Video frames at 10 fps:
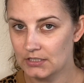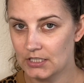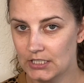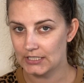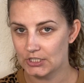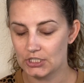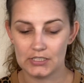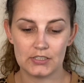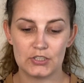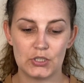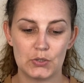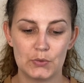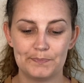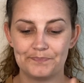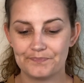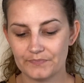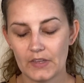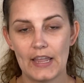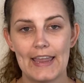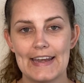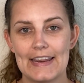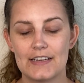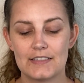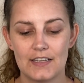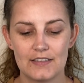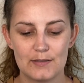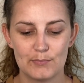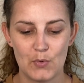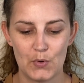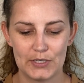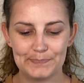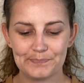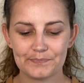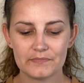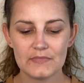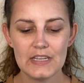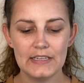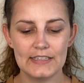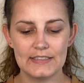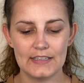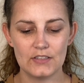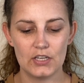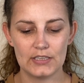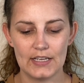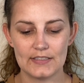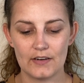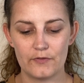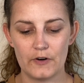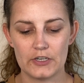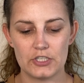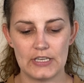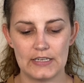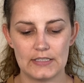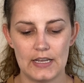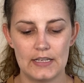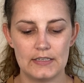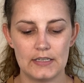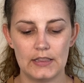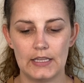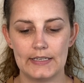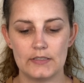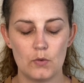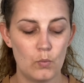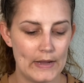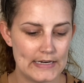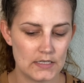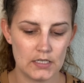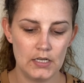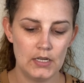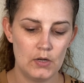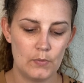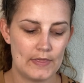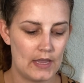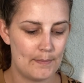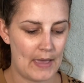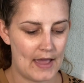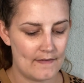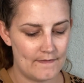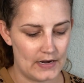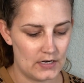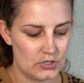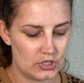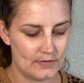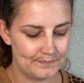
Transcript: edition, so 88 cents more. It says long-lasting fresh scent and lightweight with a matte finish.